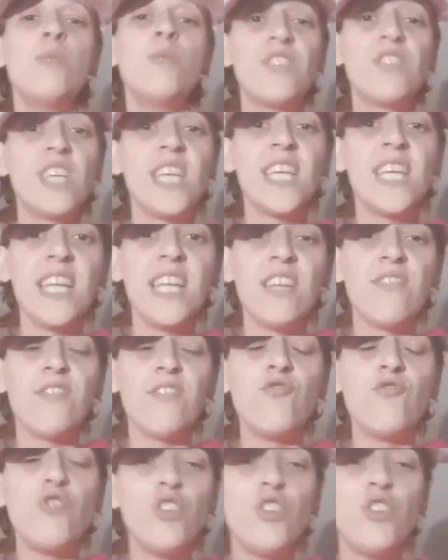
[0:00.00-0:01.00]
with saying
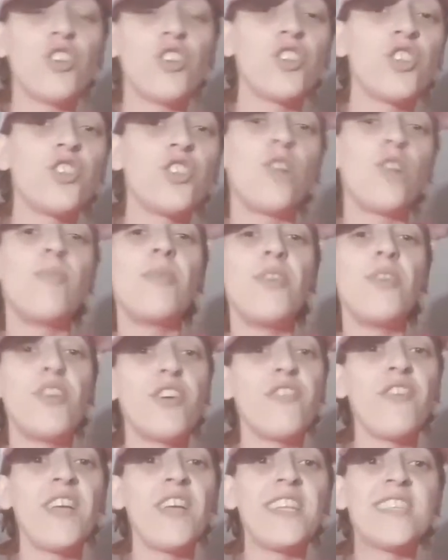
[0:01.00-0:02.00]
anything rude or disturbing or
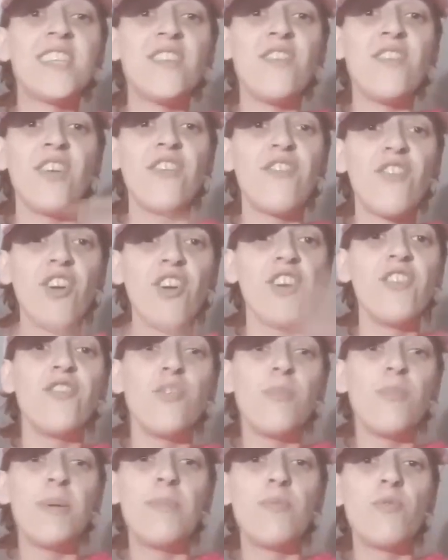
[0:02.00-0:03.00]
offensive in front of
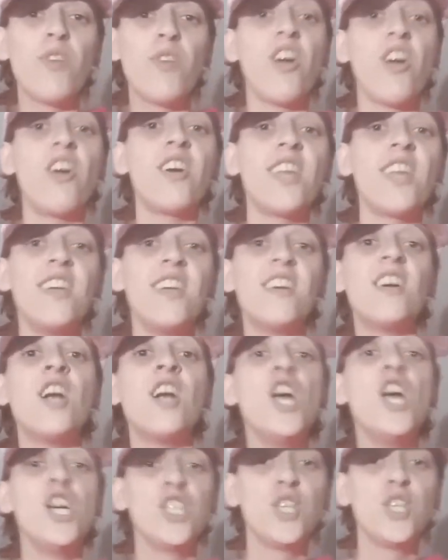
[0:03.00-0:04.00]
the people that are here
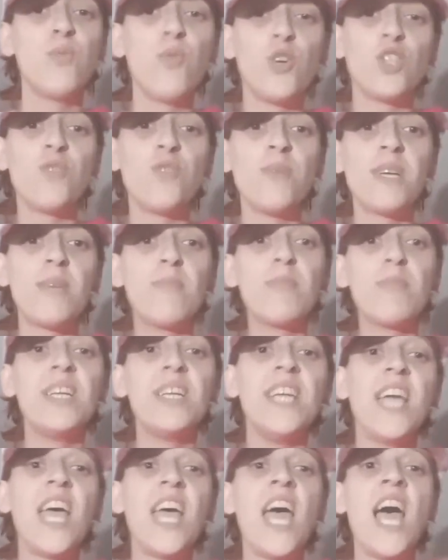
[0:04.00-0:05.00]
to watch me
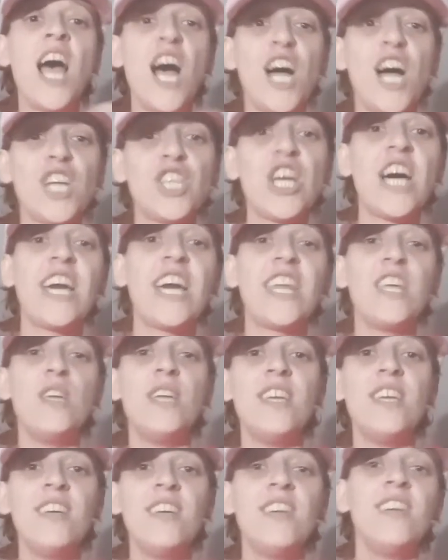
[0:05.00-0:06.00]
complete a
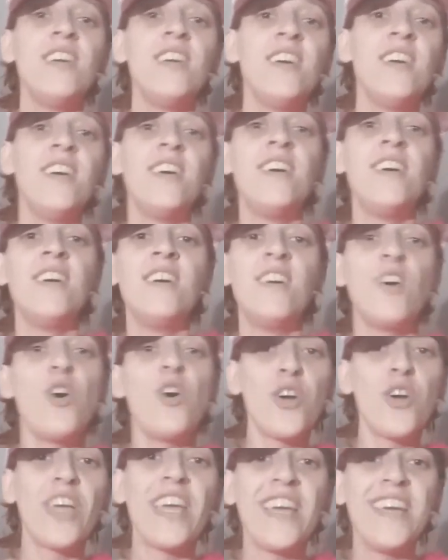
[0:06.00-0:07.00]
charity.
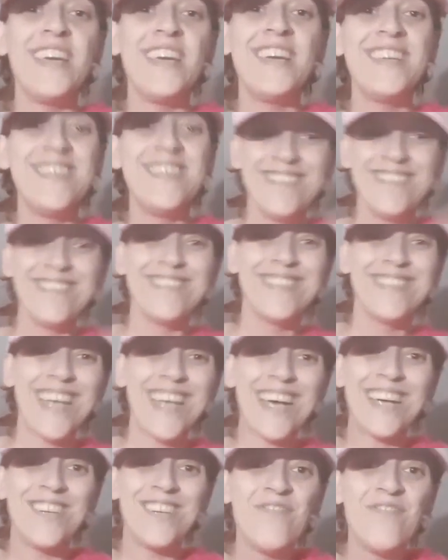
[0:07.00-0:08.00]
Okay, ta.